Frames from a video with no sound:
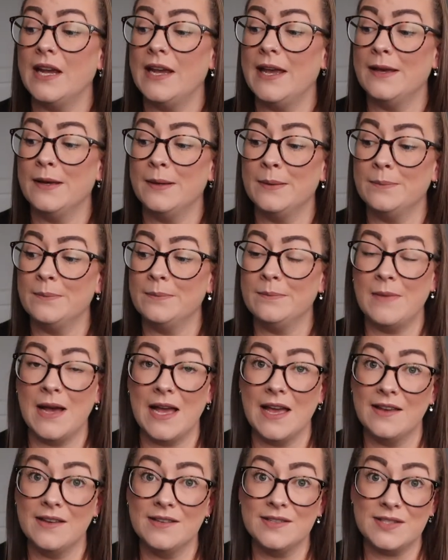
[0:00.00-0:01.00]

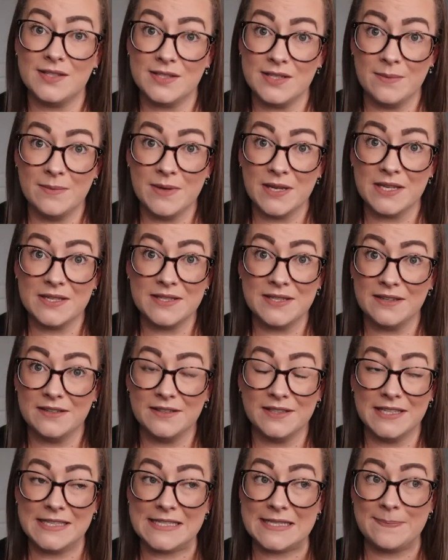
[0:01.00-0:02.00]
My stomach is
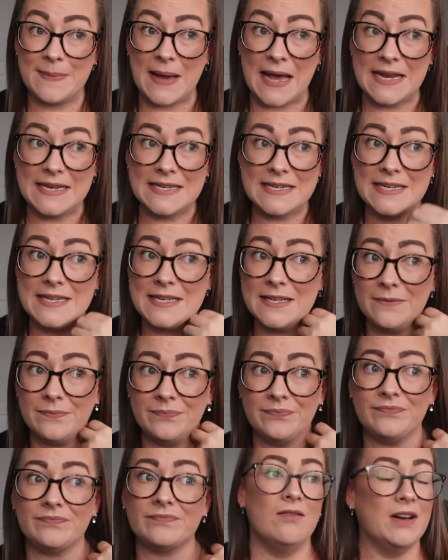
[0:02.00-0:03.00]
certainly expanding.
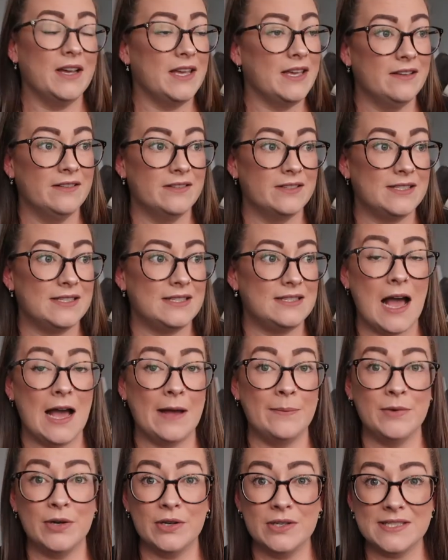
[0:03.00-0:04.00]
What else?
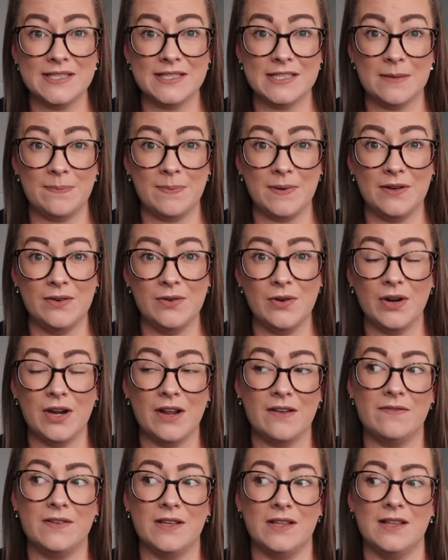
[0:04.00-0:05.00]
I'm not sleeping, or
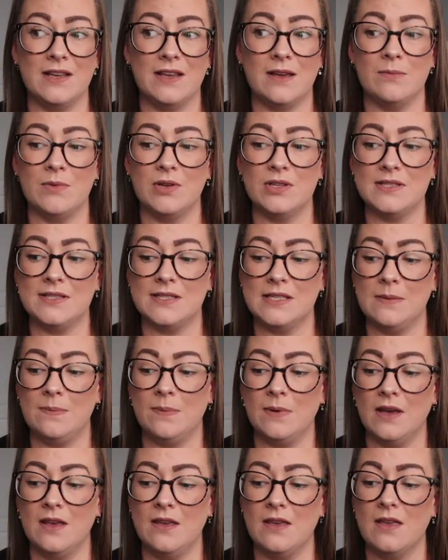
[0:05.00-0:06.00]
I feel like I'm not
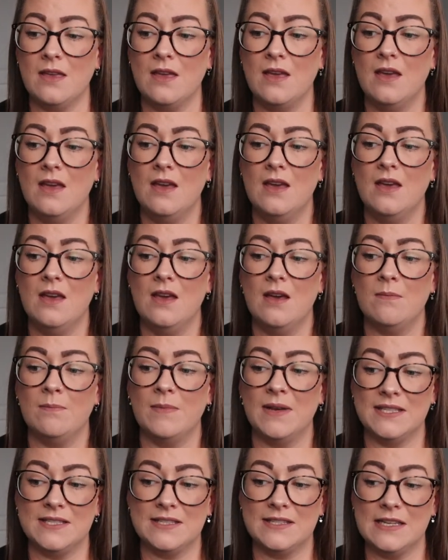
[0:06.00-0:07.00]
sleeping.
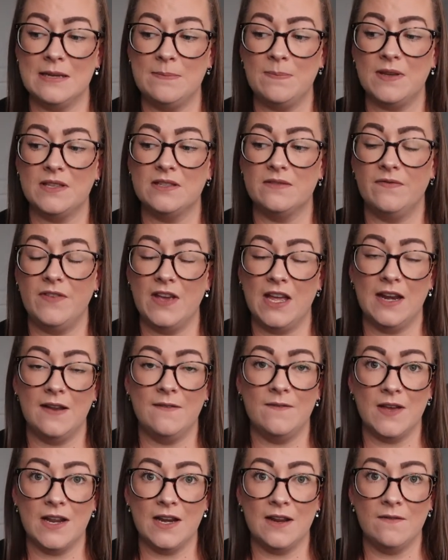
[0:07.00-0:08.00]
My sleep is very,
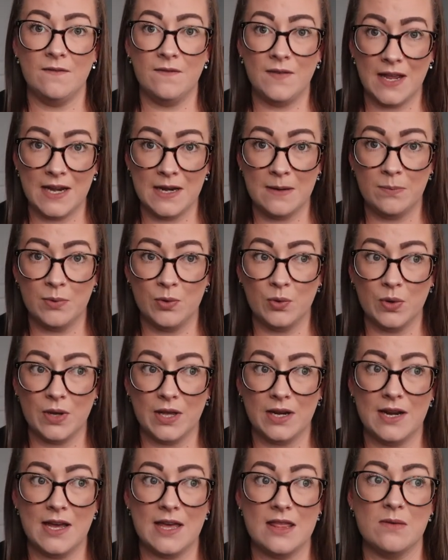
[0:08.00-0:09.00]
very, very
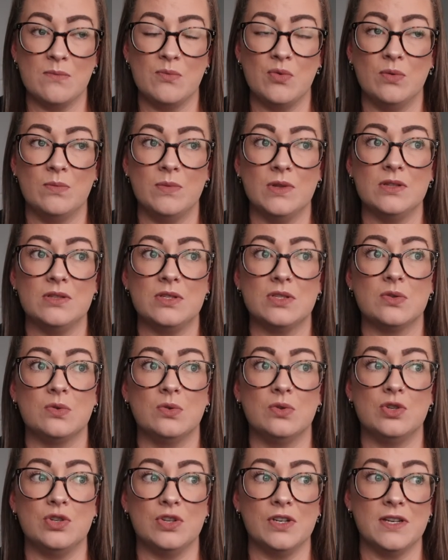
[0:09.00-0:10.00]
broken at the moment.
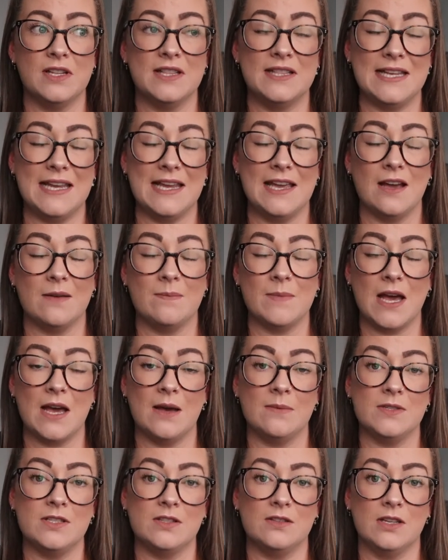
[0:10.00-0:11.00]
So during the day, I'm
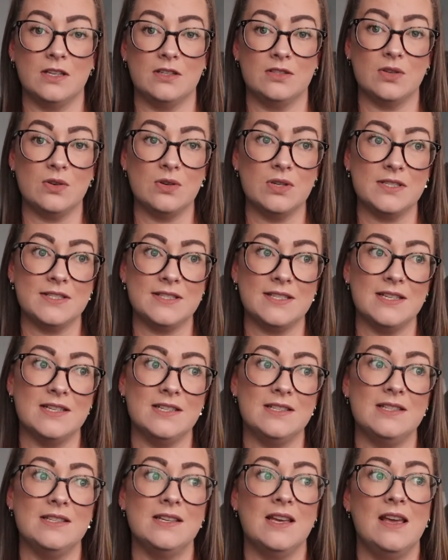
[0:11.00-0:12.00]
absolutely
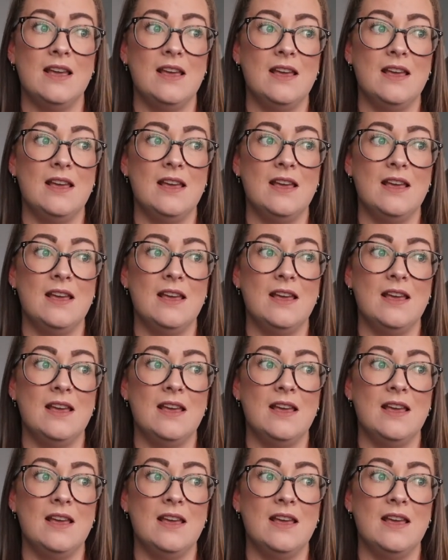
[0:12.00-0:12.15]
exhausted.